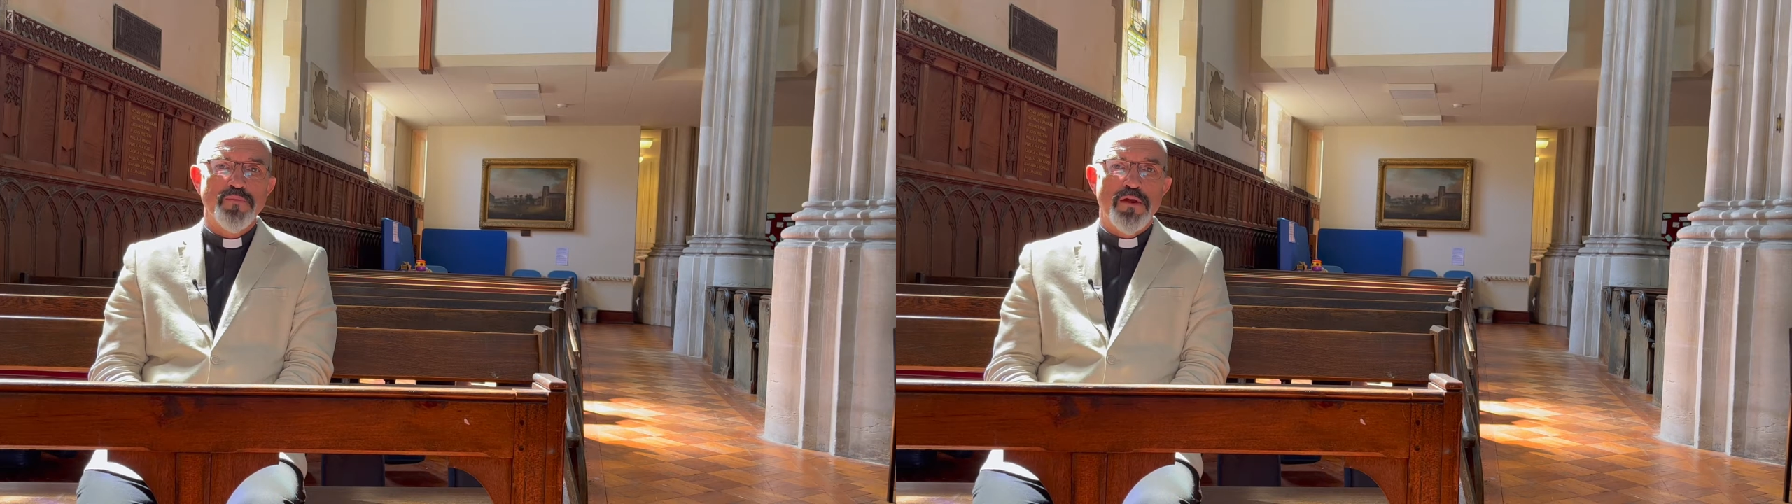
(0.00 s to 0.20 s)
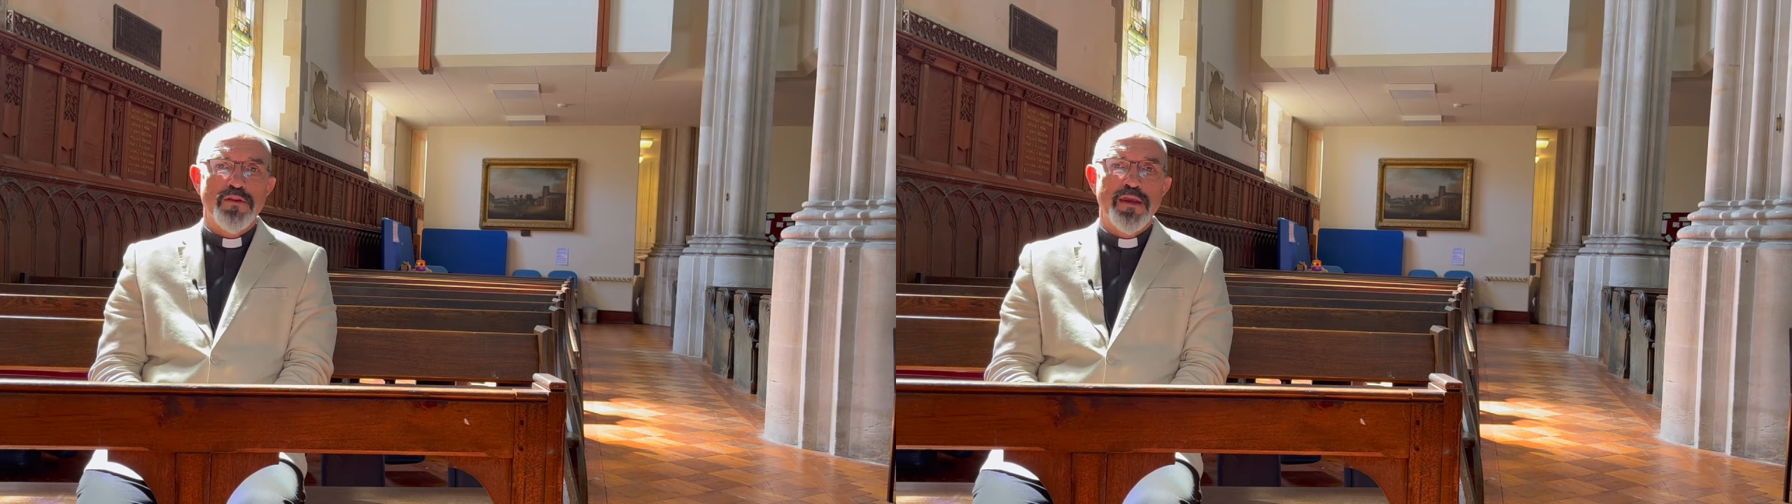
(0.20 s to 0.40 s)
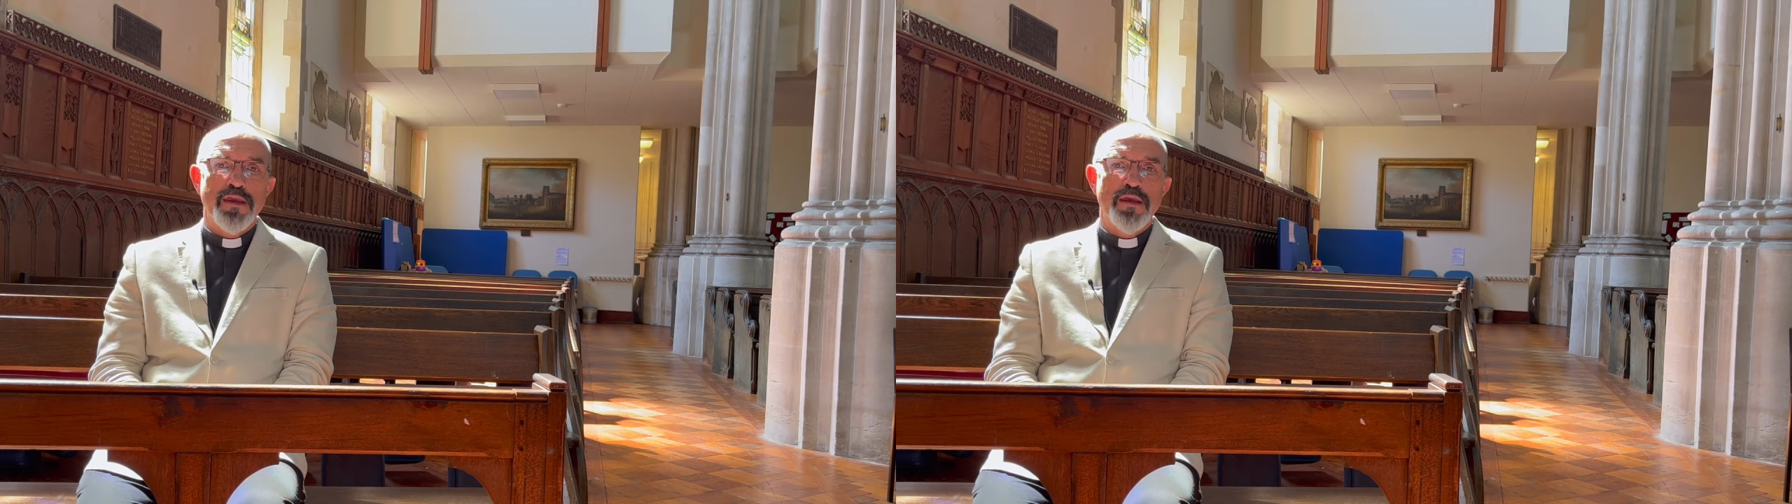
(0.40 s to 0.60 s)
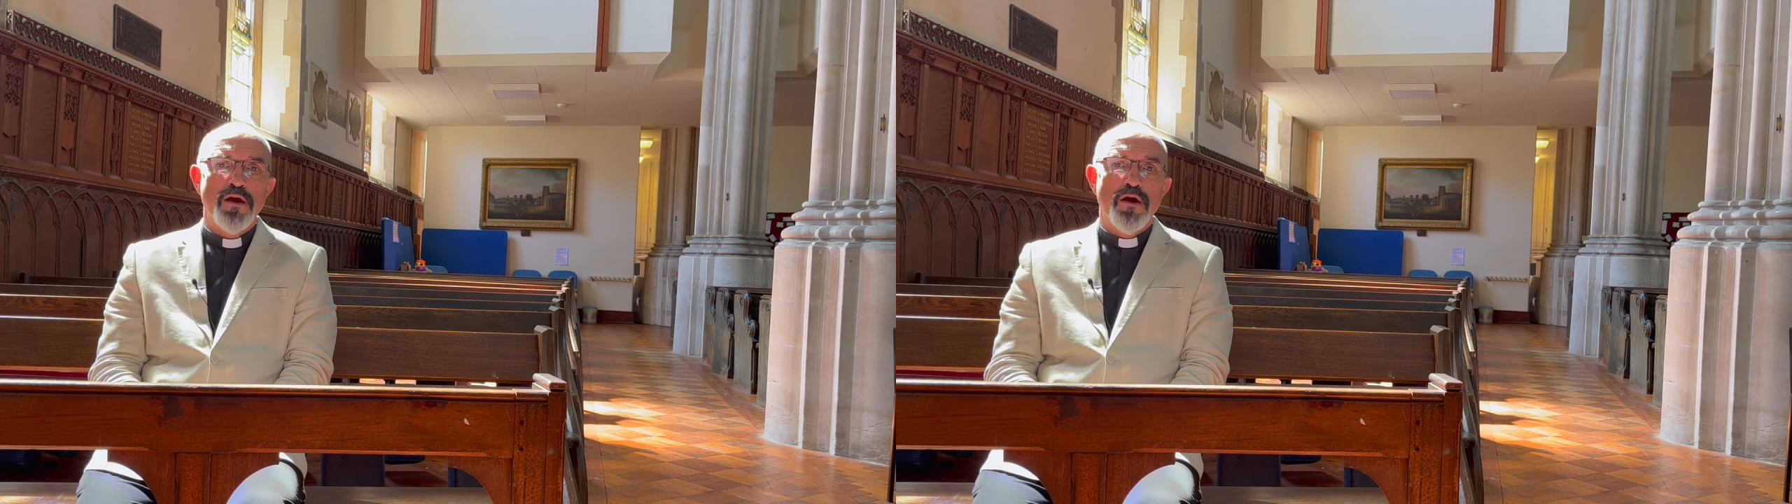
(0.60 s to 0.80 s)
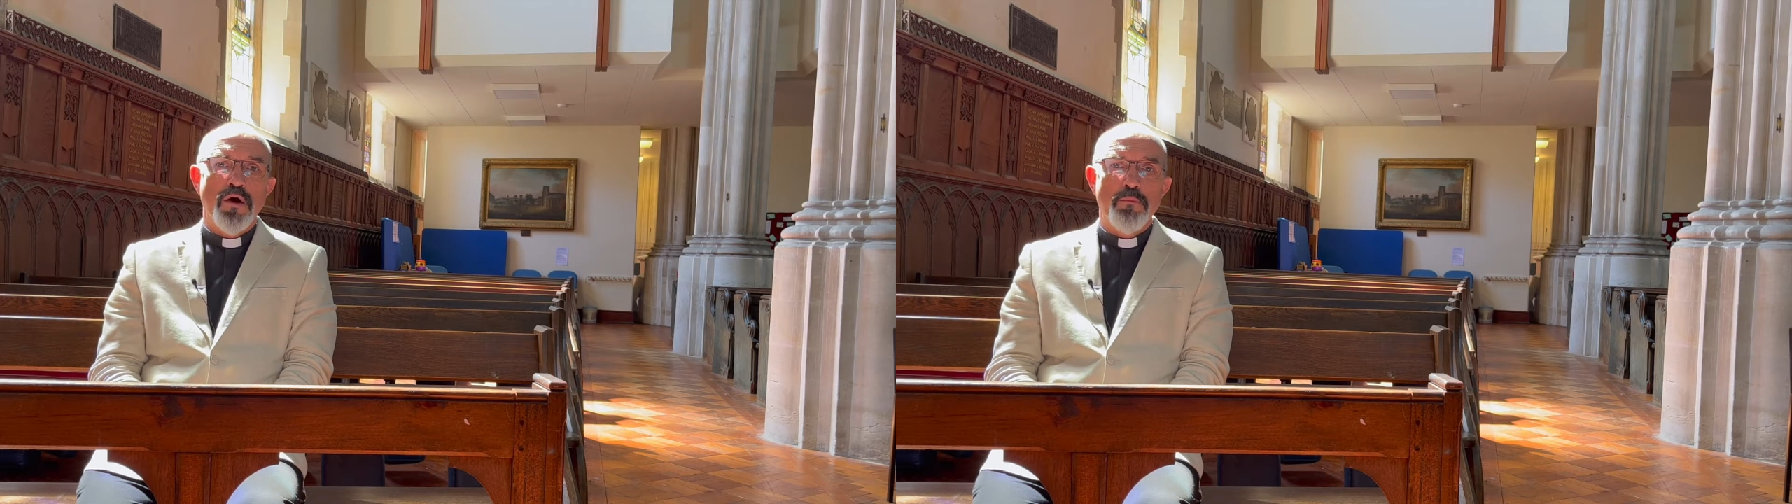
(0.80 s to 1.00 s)
the
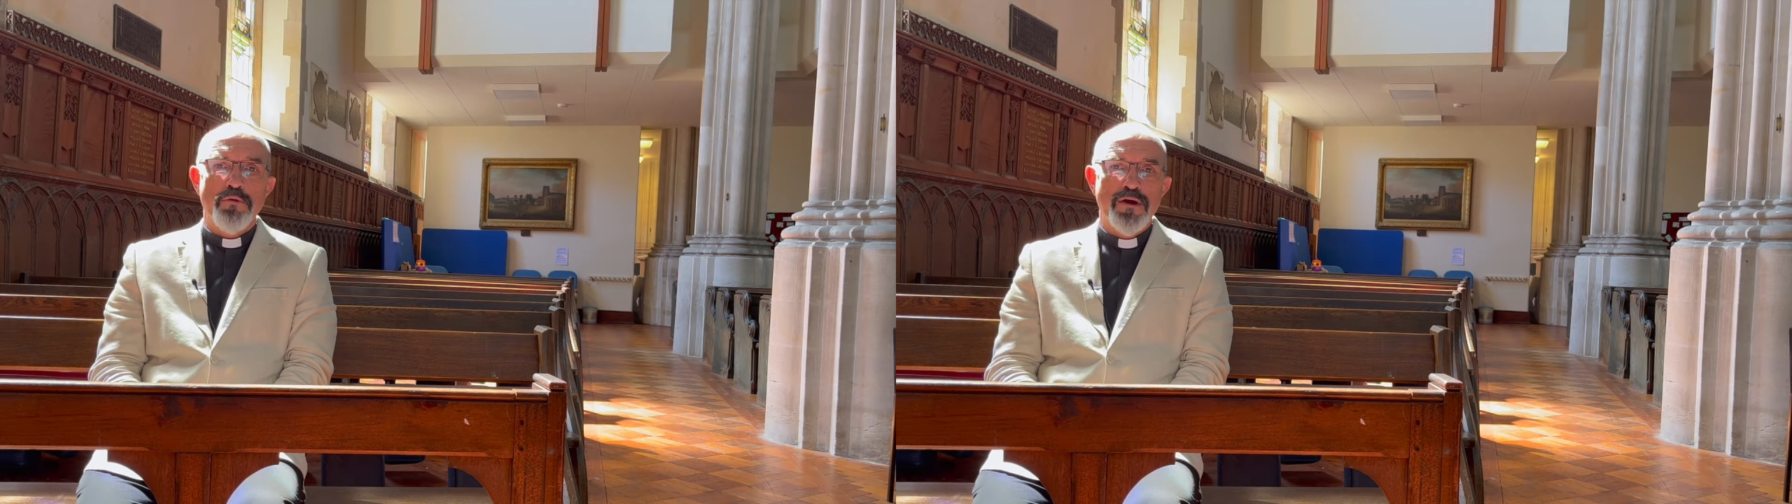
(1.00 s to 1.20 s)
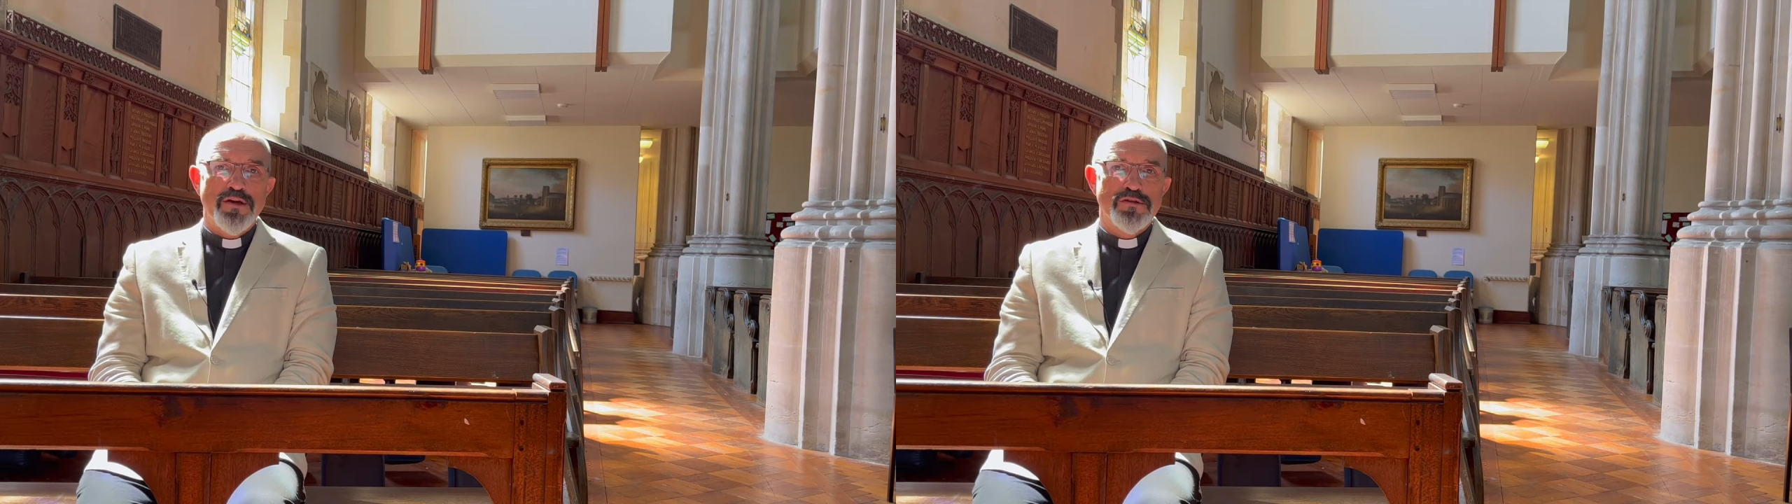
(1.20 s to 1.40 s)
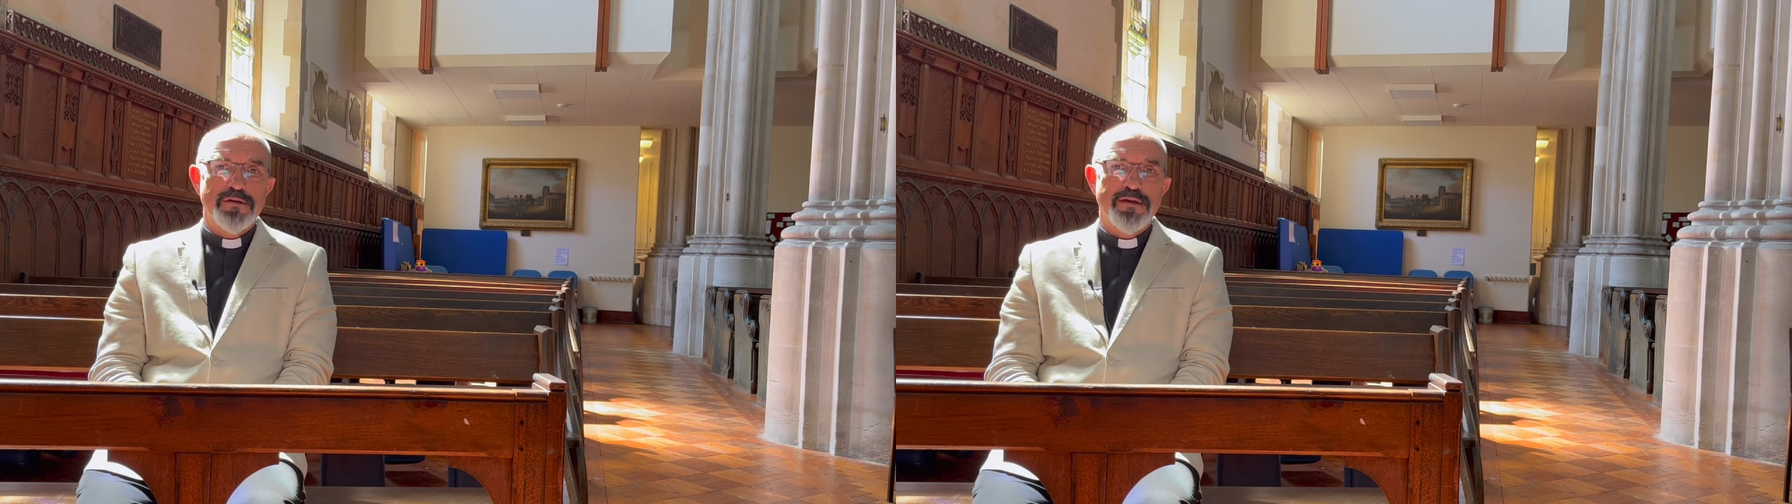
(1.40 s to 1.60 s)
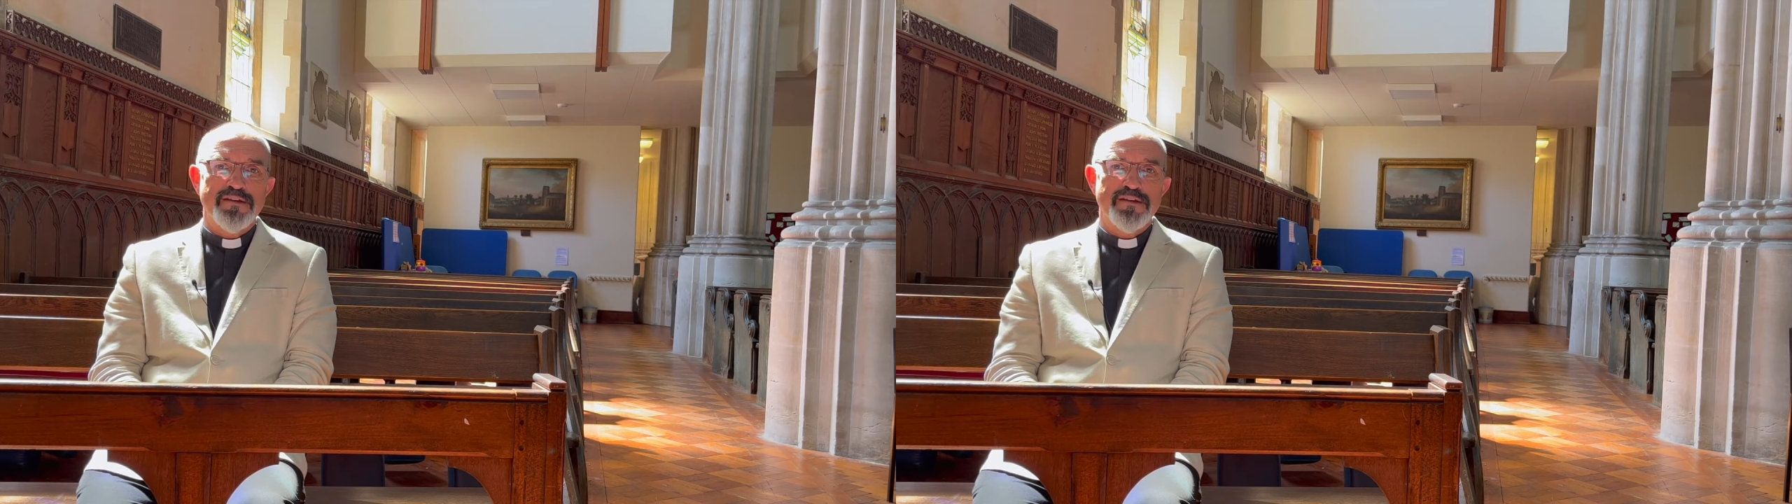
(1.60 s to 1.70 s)
operational